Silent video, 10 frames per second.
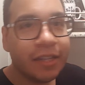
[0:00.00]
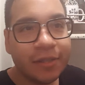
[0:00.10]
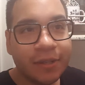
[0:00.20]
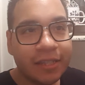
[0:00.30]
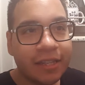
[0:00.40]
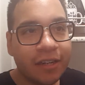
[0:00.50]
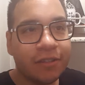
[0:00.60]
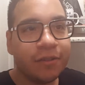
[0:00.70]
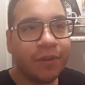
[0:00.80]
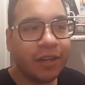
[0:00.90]
That's what these
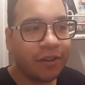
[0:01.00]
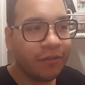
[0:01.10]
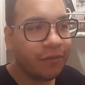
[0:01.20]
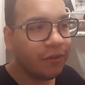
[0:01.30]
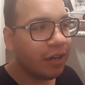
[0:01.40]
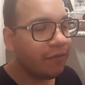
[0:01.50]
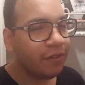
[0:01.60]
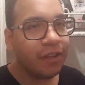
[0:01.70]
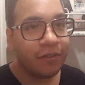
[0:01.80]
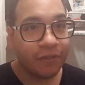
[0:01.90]
hangers are back here for. I have a
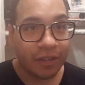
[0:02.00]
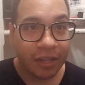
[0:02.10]
lot of